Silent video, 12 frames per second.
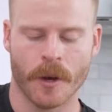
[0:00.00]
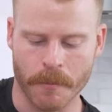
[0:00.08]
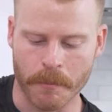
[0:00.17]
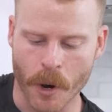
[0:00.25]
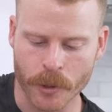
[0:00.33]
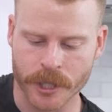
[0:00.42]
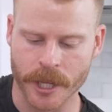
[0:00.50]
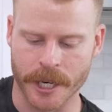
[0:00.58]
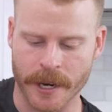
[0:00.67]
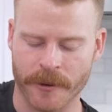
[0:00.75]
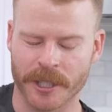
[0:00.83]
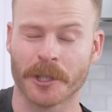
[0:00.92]
Most of the
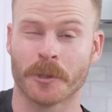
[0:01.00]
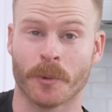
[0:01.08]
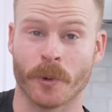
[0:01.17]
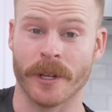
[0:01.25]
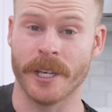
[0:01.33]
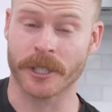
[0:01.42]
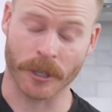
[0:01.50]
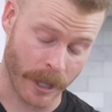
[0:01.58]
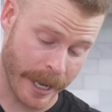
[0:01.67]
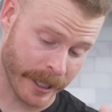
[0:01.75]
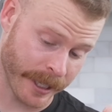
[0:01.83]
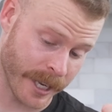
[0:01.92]
differences between these are
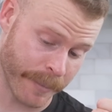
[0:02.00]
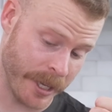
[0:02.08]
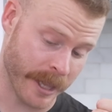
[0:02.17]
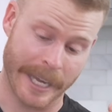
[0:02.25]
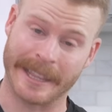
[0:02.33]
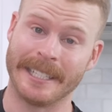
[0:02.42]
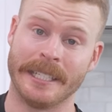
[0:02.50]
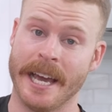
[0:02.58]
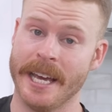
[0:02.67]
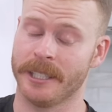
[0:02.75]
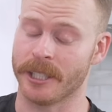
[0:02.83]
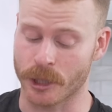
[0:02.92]
likely going to be like the
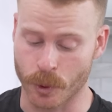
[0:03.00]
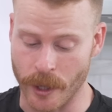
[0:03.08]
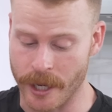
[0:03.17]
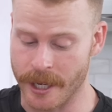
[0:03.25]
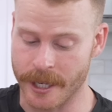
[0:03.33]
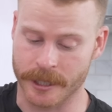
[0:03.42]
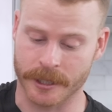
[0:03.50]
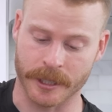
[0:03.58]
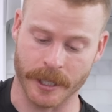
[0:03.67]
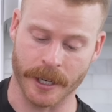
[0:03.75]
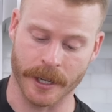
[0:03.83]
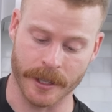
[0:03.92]
taste, the sweetness,
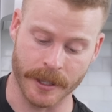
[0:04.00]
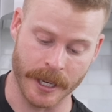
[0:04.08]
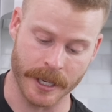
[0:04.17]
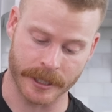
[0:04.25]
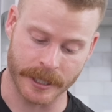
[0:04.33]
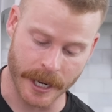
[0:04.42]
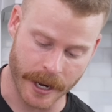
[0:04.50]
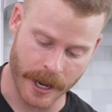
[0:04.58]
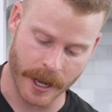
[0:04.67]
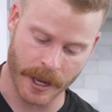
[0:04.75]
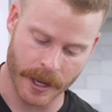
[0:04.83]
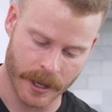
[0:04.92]
the
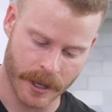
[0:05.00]
acidity.